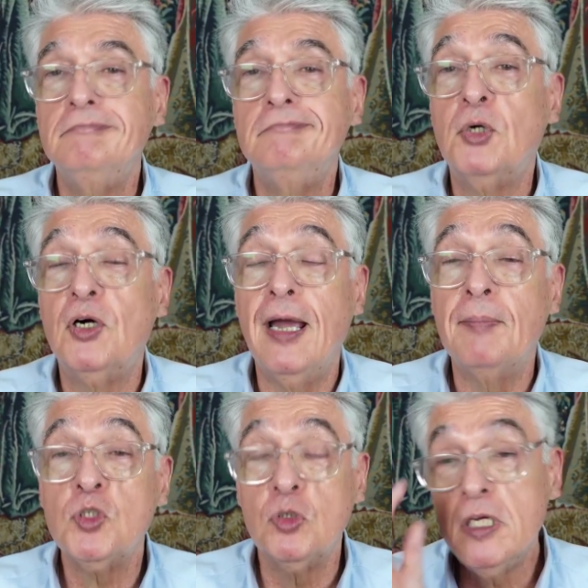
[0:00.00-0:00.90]

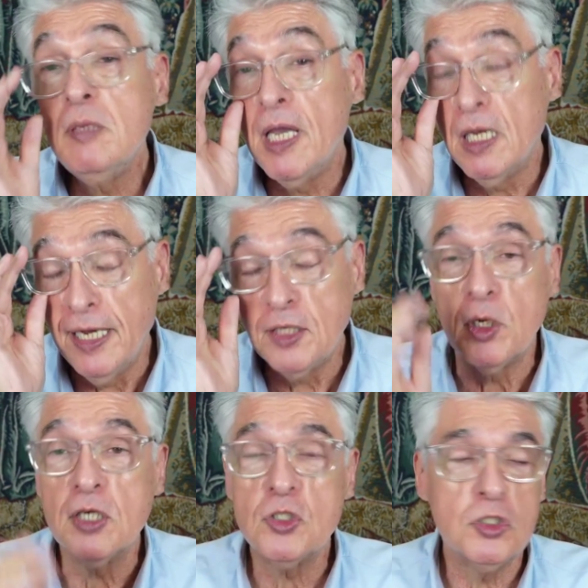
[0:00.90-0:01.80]
Perhaps your email
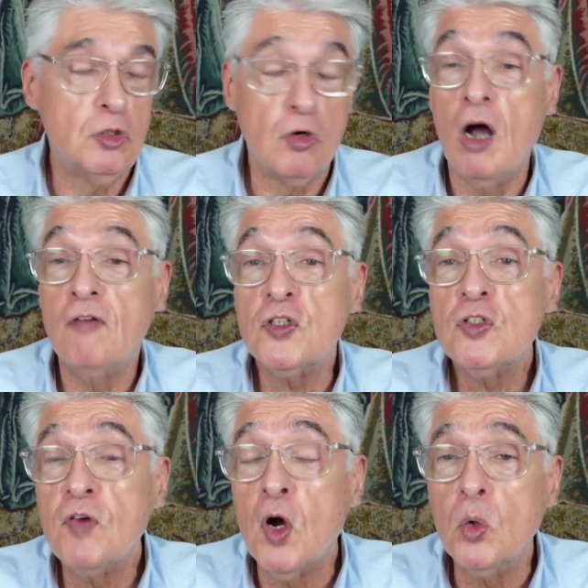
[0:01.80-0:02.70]
address, your office
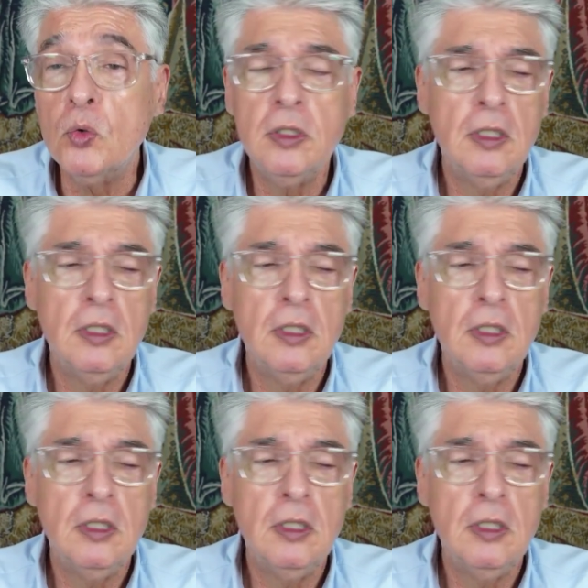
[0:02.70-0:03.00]
phone.